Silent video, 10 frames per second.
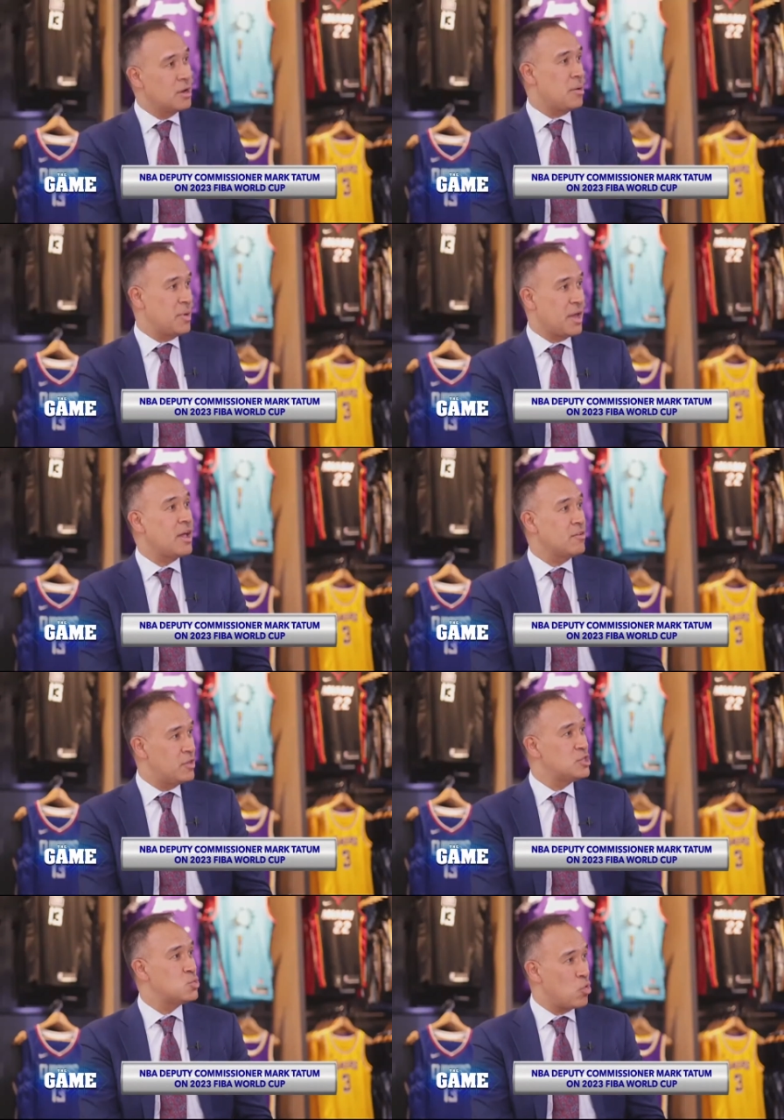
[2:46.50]
coming out
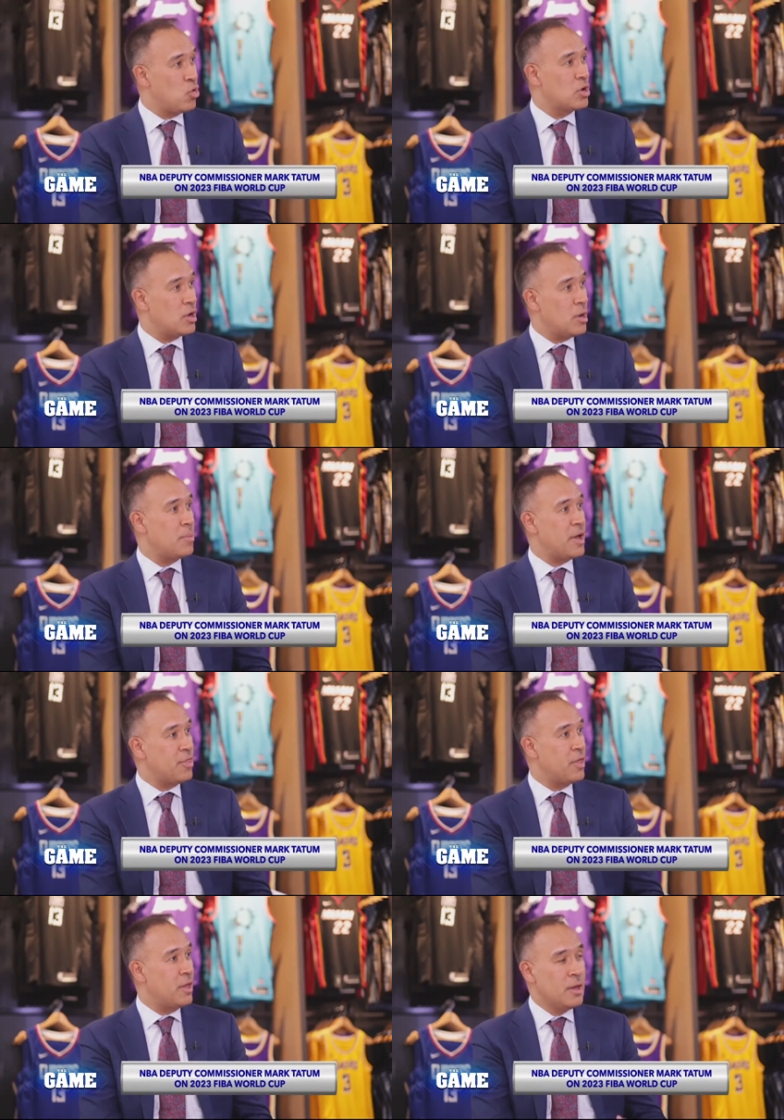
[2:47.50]
of this World Cup. I
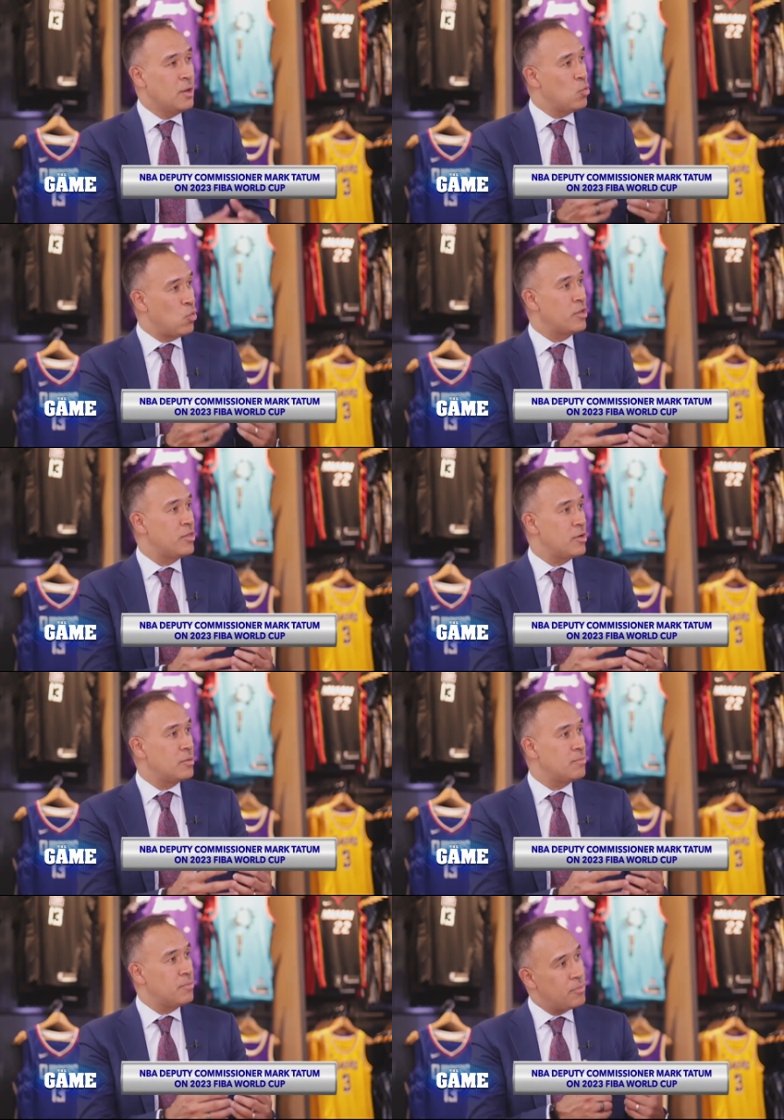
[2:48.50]
think one of the